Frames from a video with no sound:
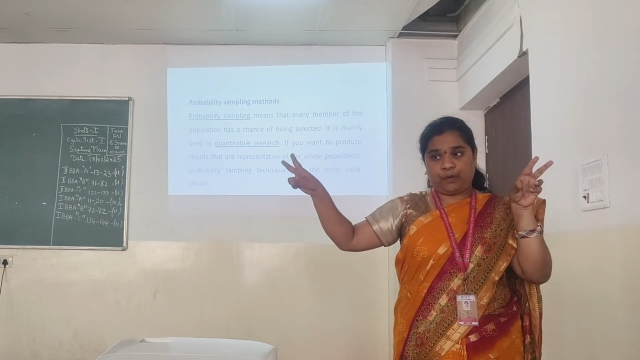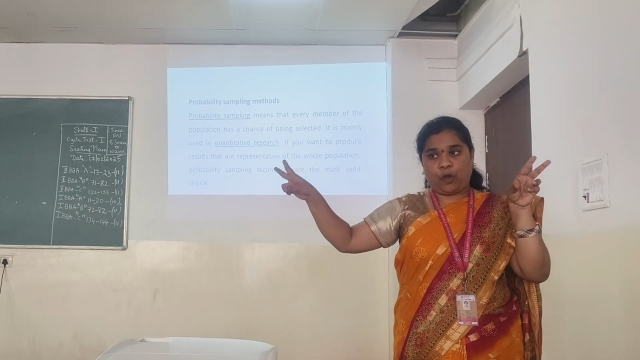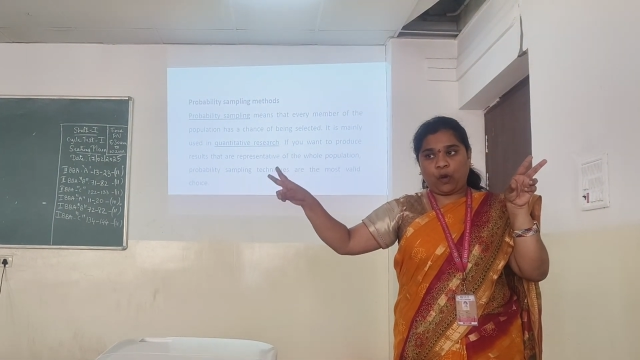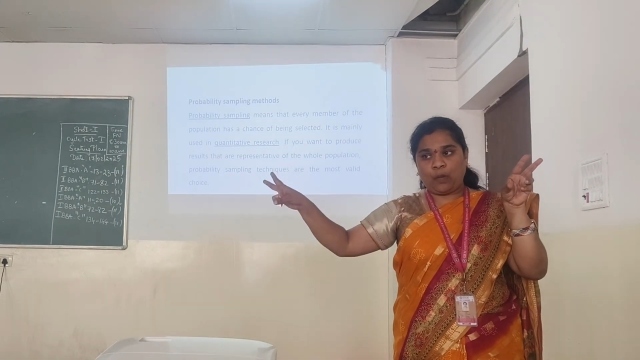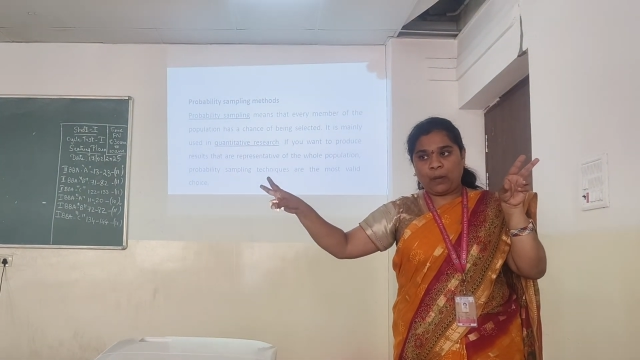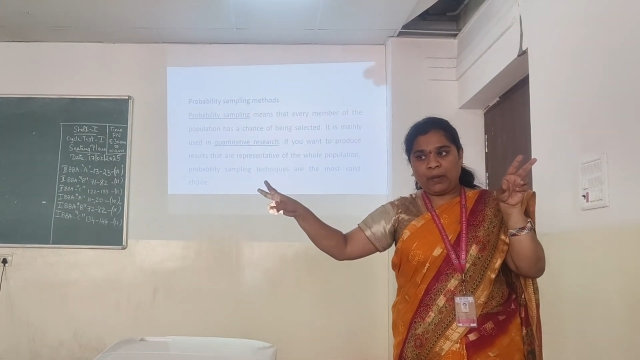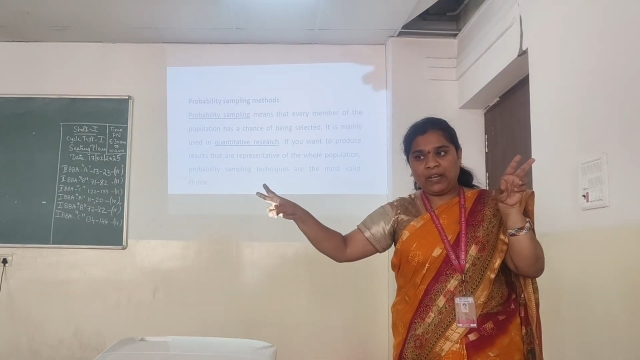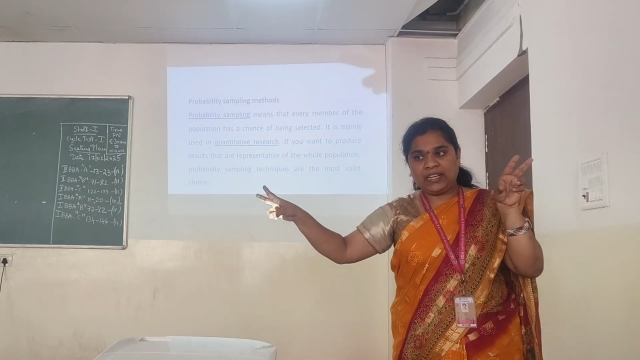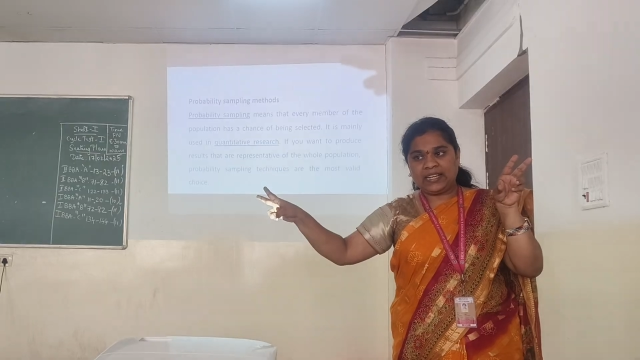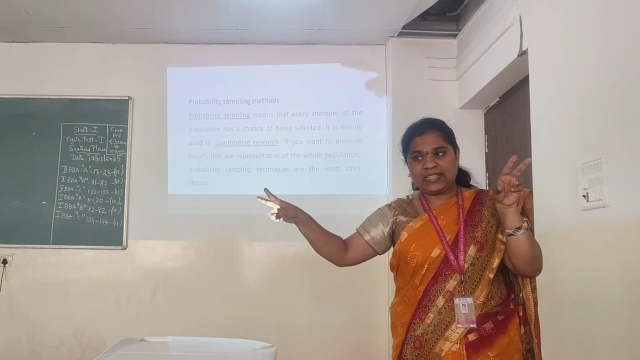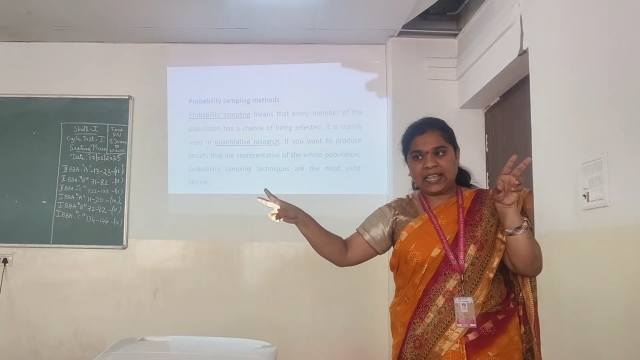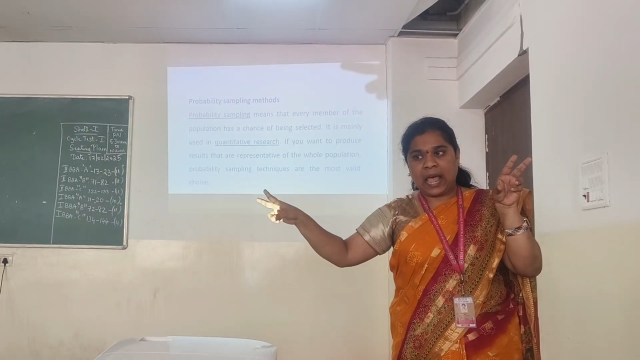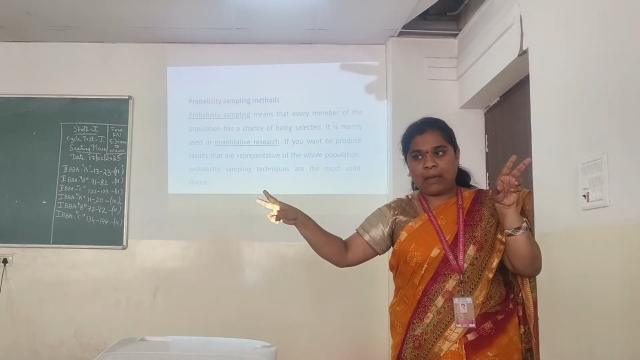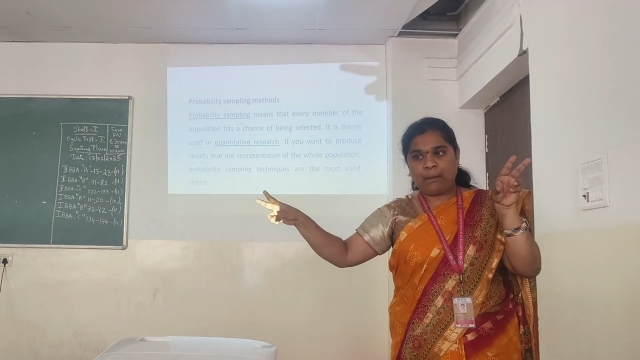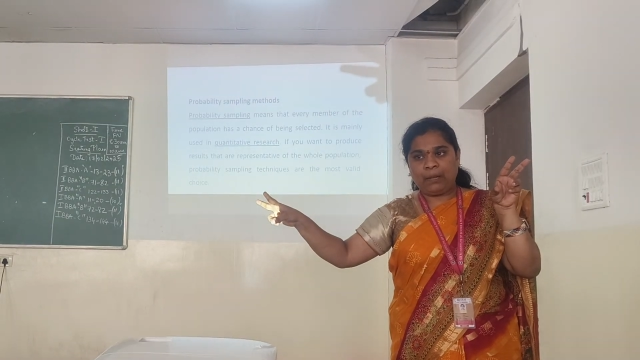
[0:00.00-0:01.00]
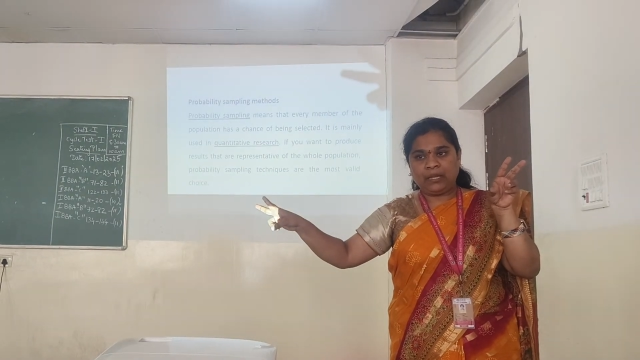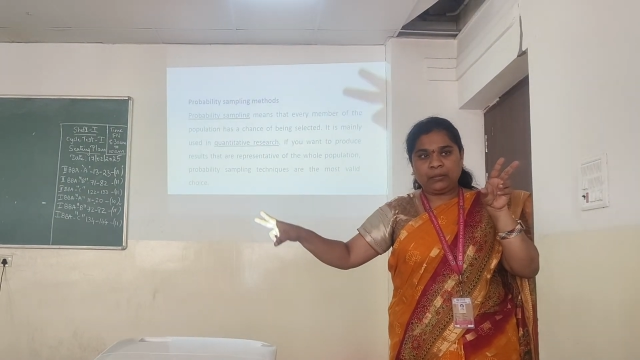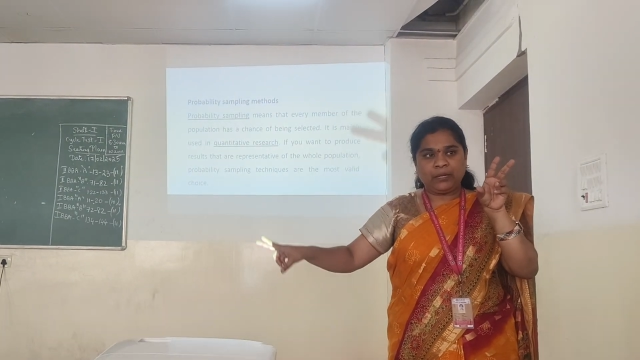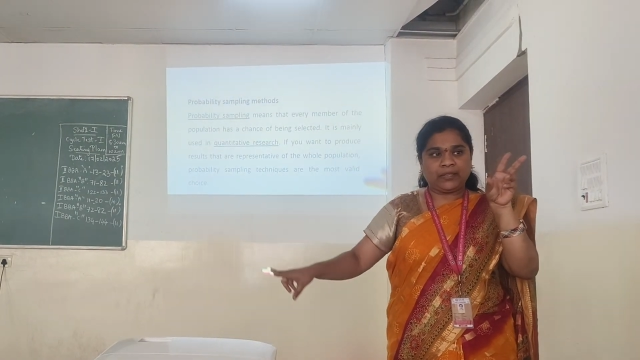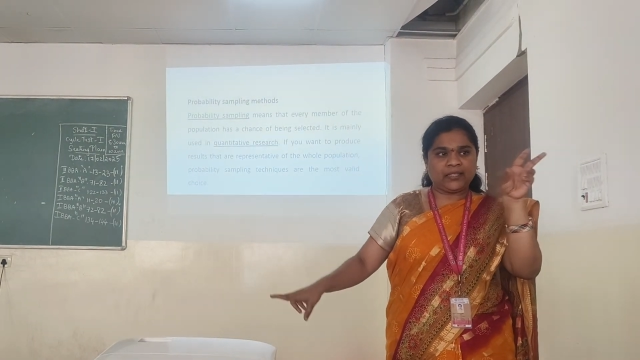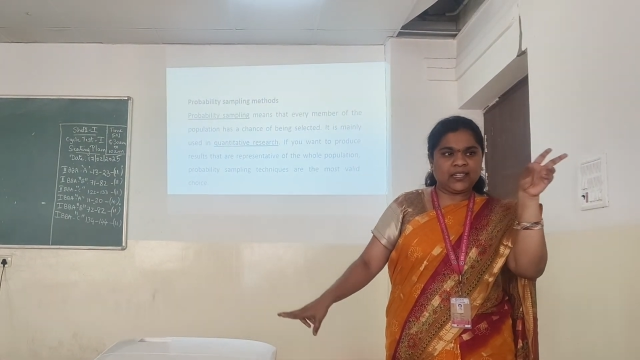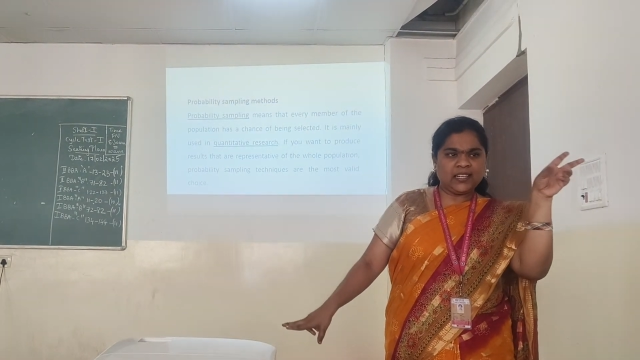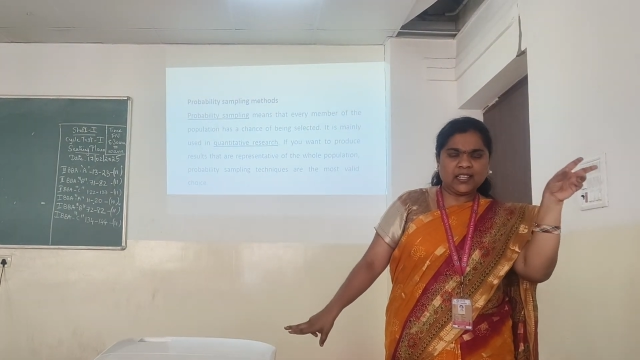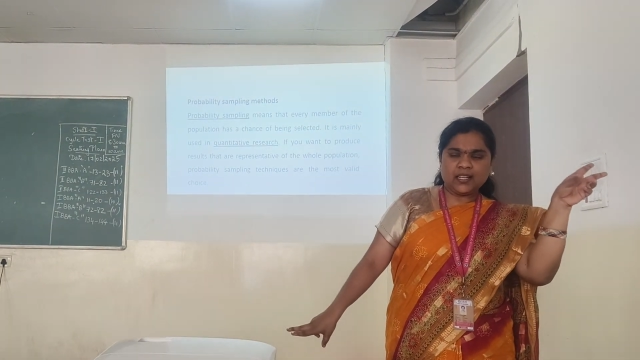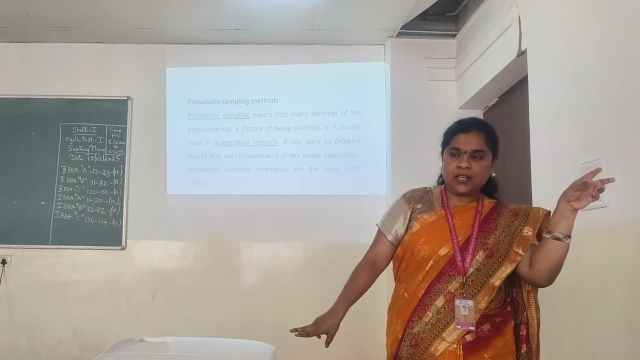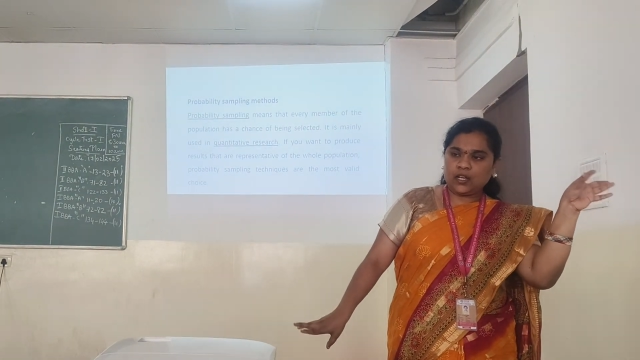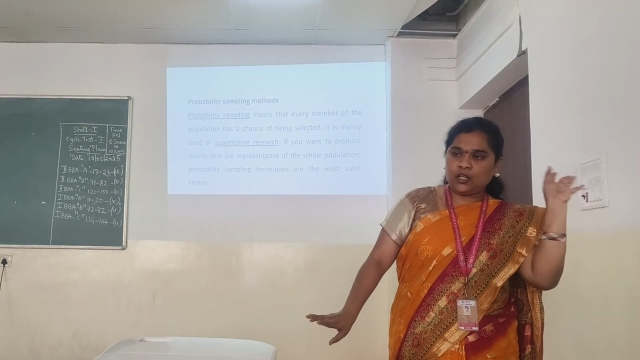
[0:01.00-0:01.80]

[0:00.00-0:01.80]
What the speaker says: Probability sampling method,